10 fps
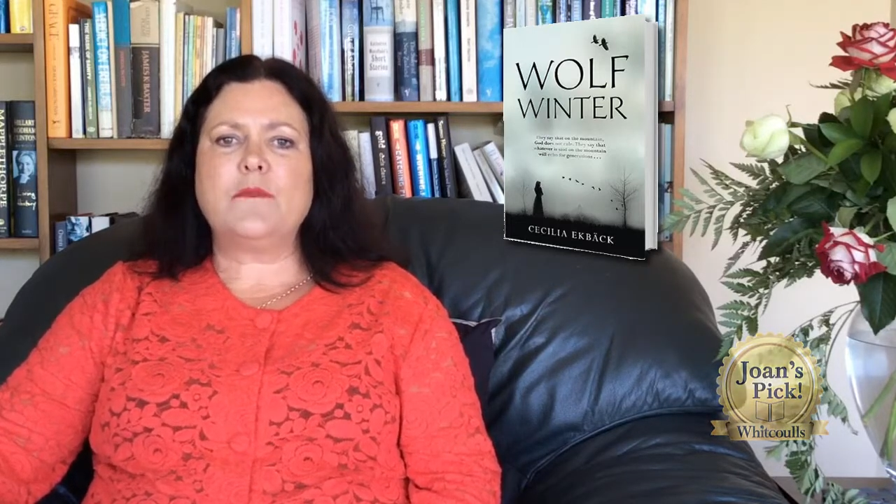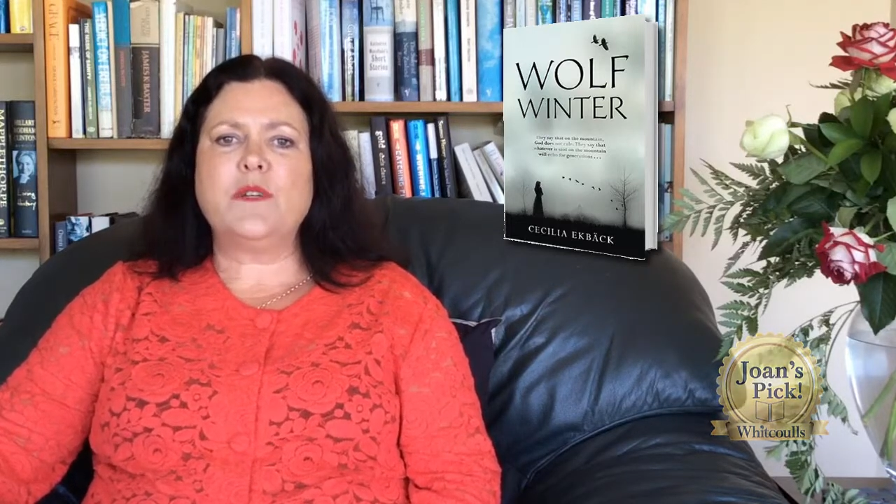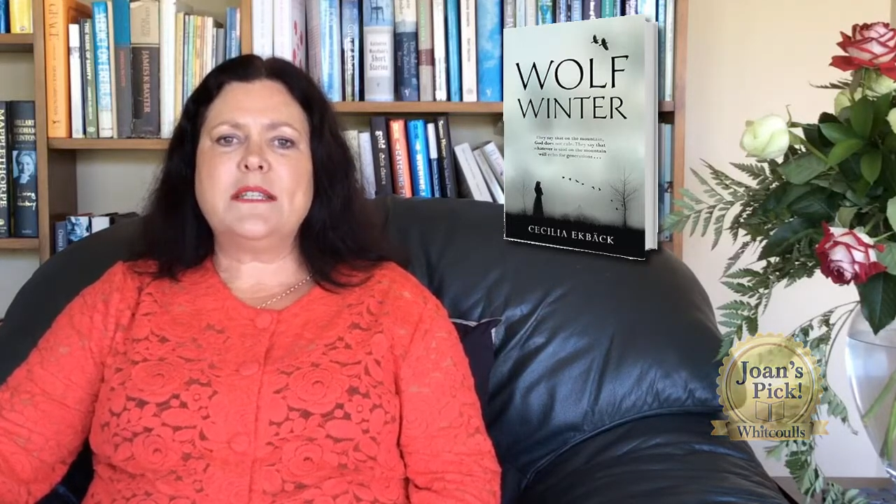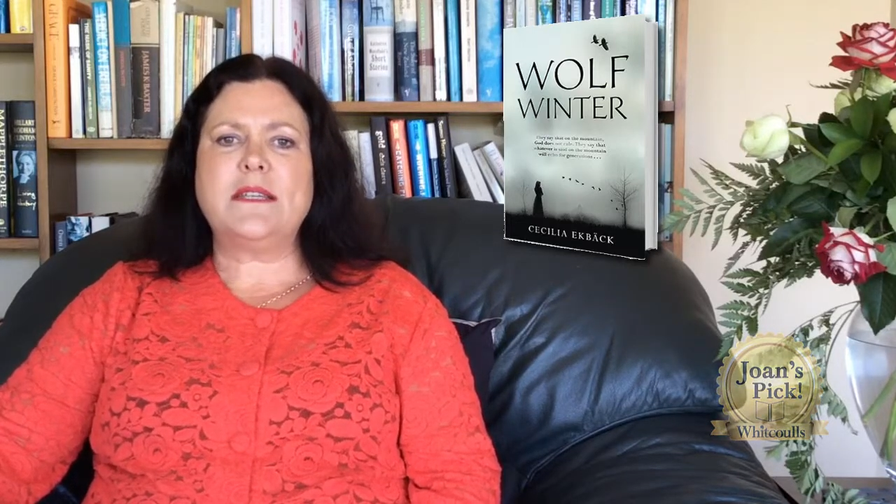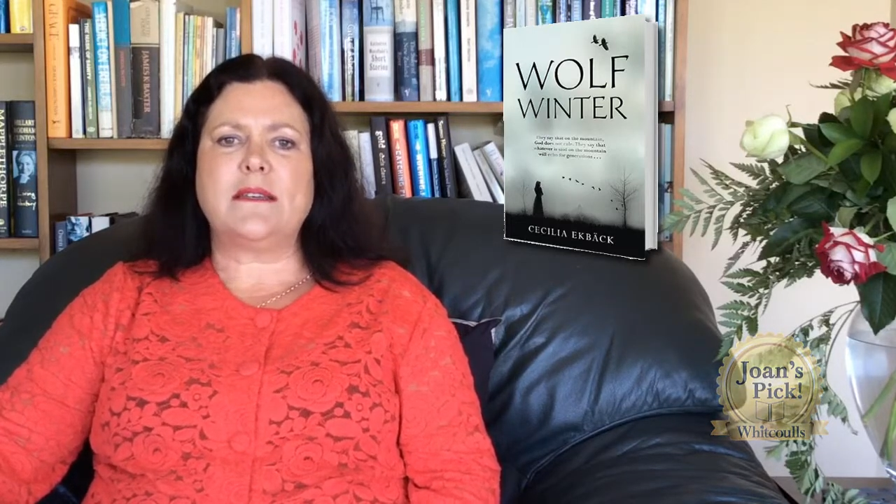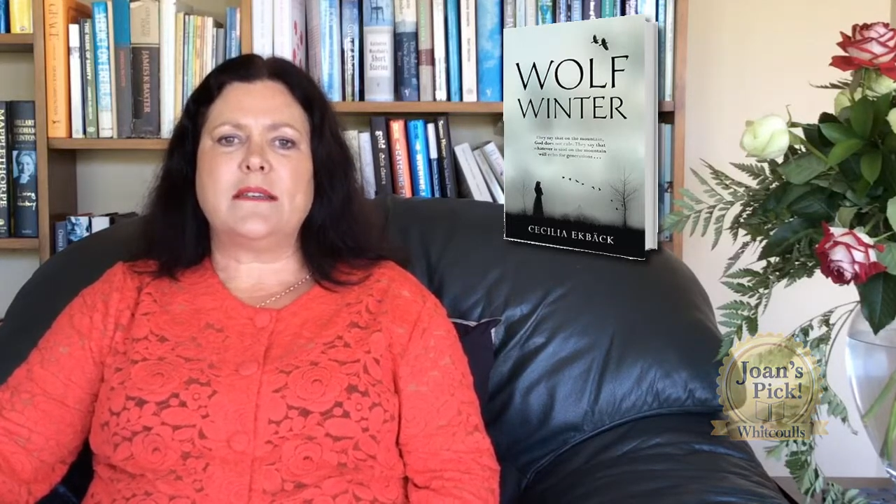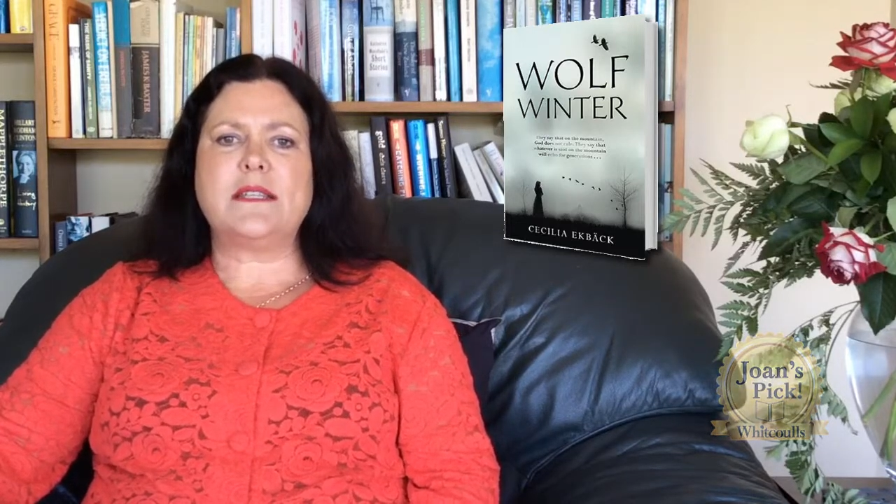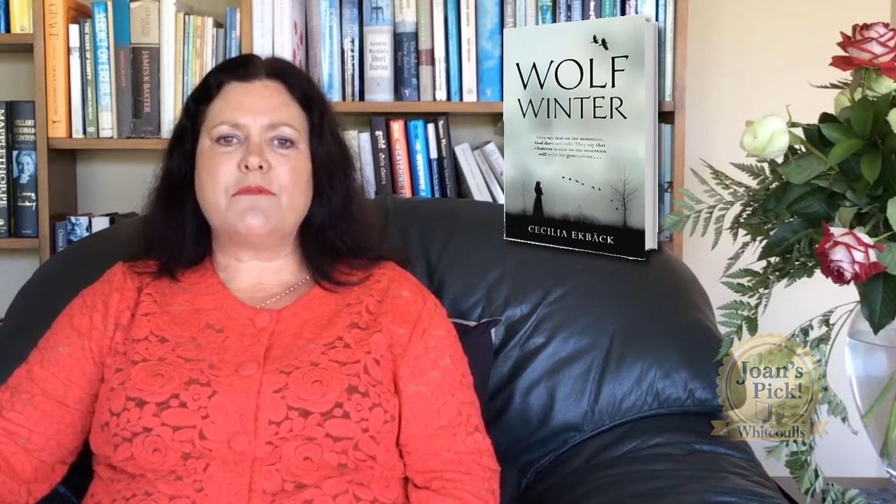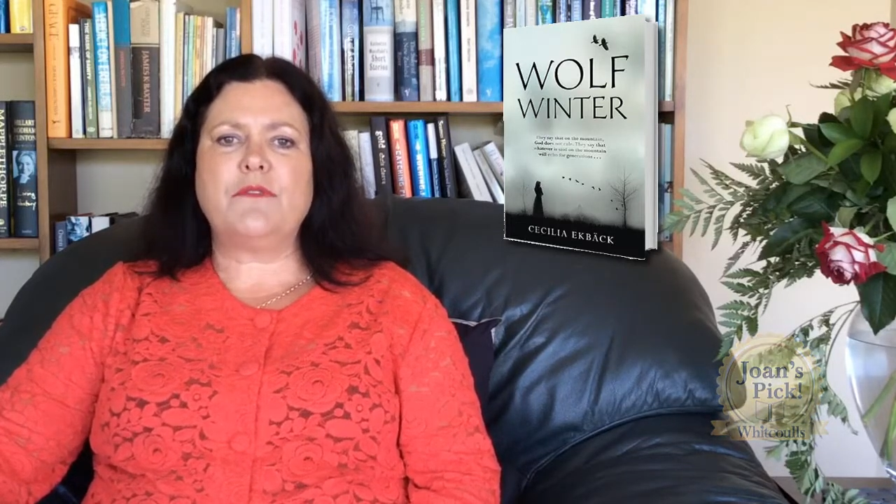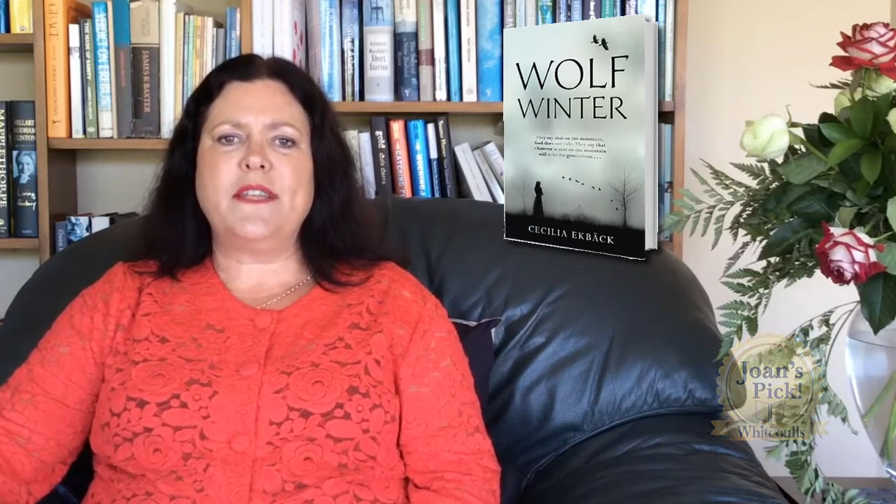winter
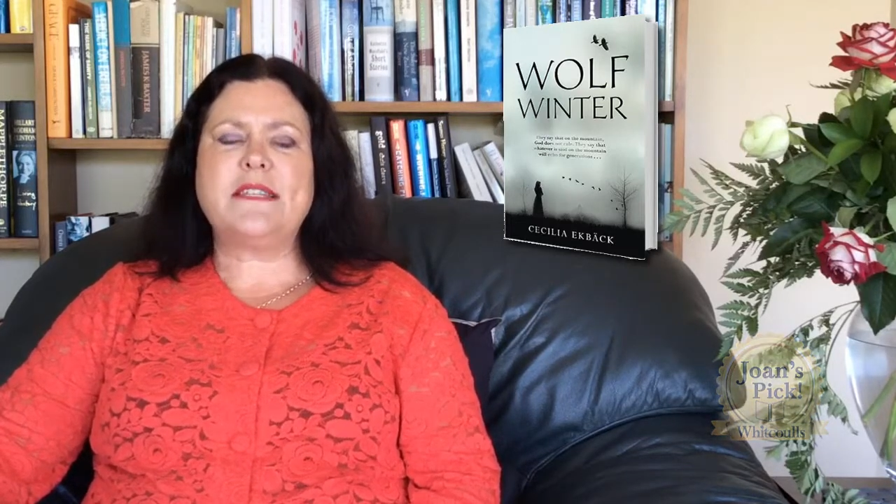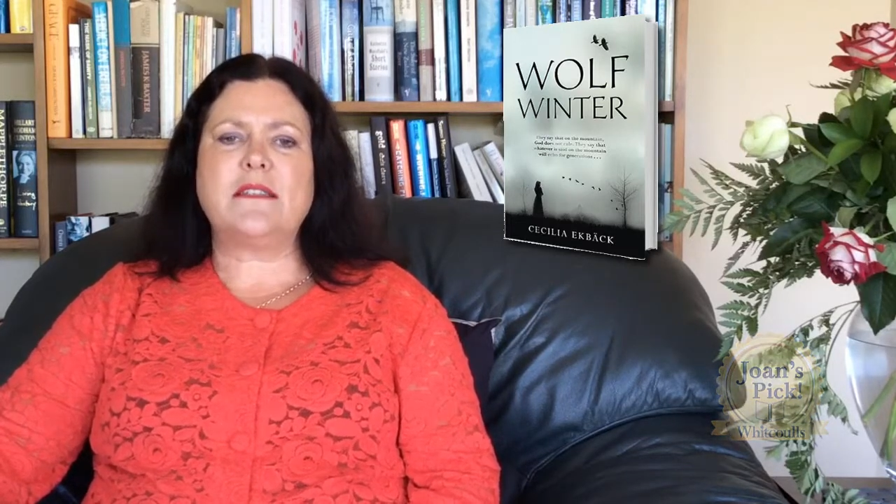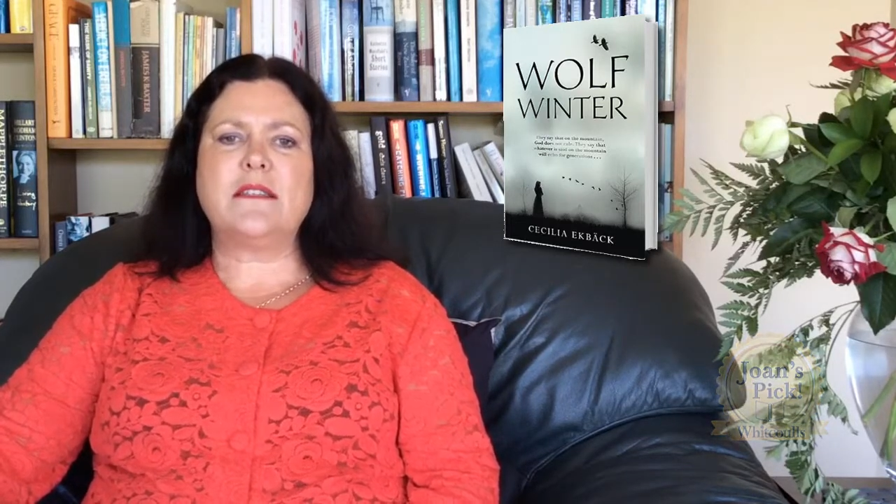is reflected